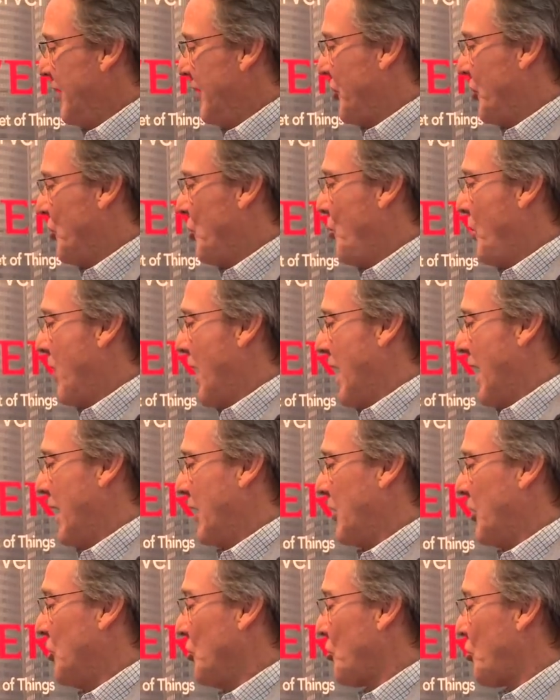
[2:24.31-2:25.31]
two
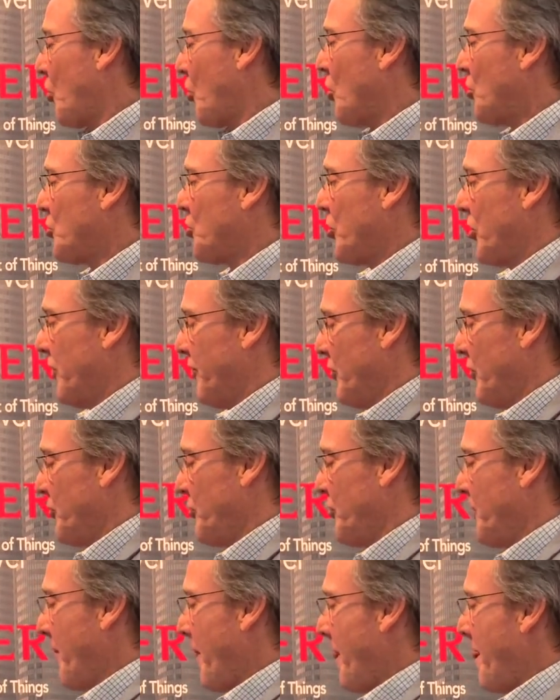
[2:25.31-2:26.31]
control
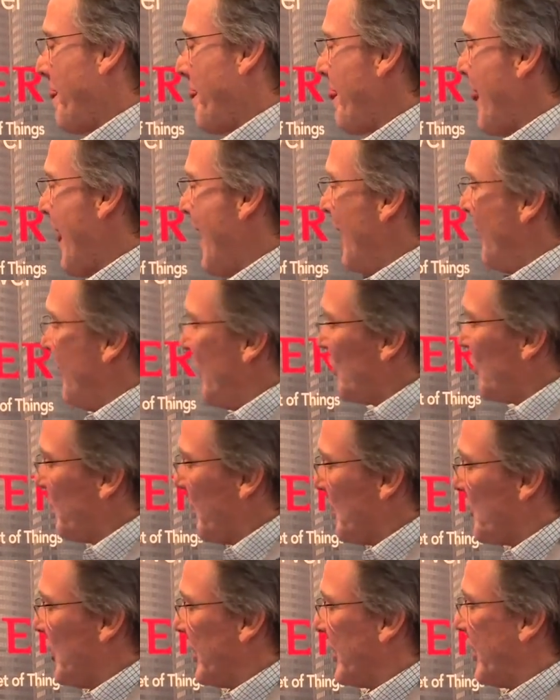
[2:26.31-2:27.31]
servers. This
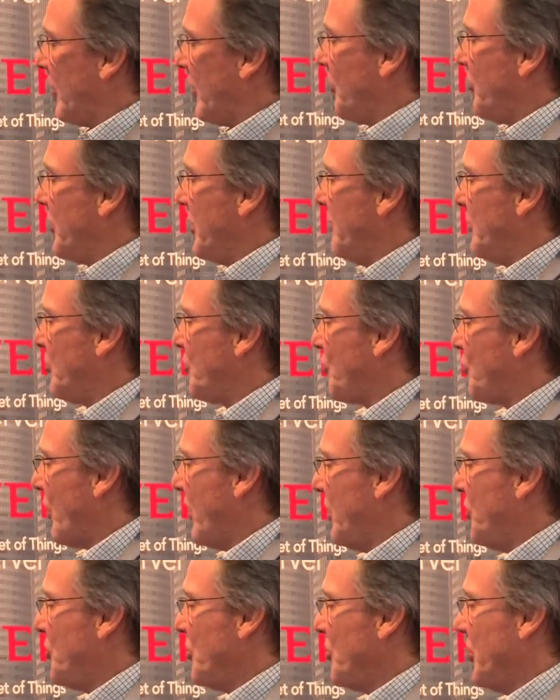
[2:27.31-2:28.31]
particular
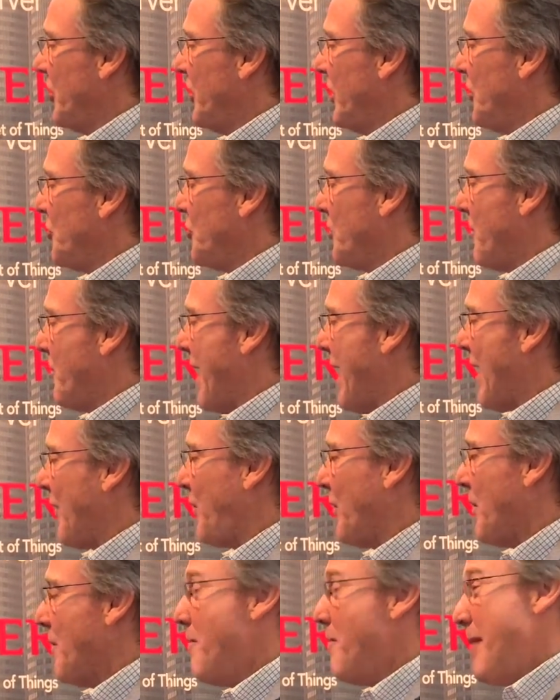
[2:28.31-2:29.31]
demonstration is
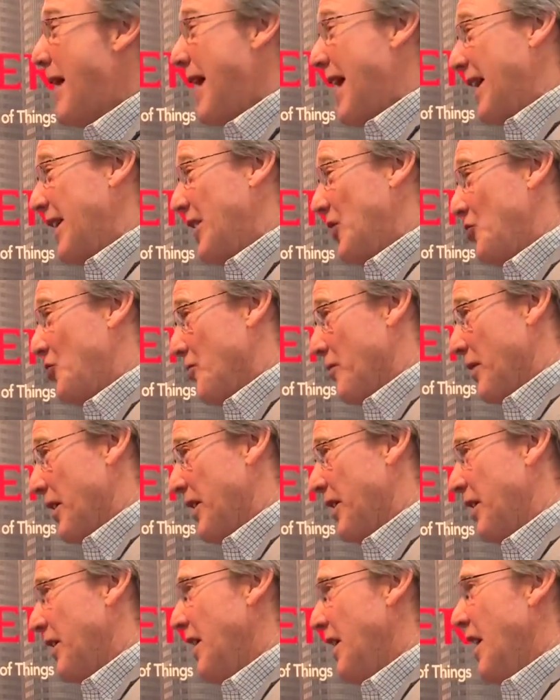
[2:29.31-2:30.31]
about the
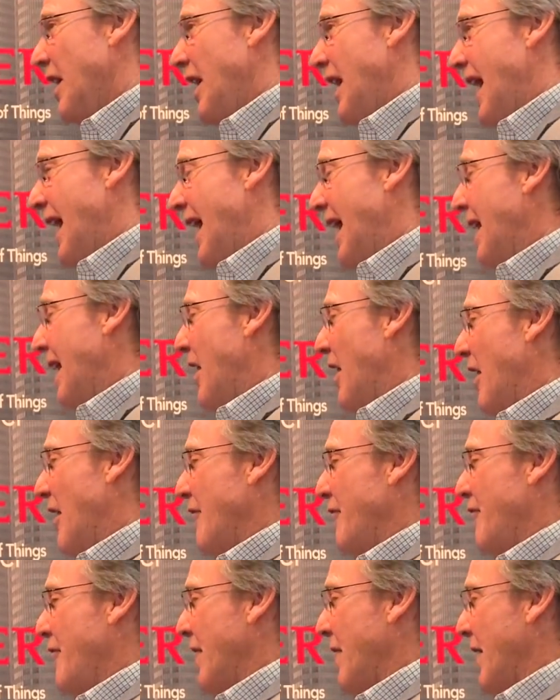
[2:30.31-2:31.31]
management of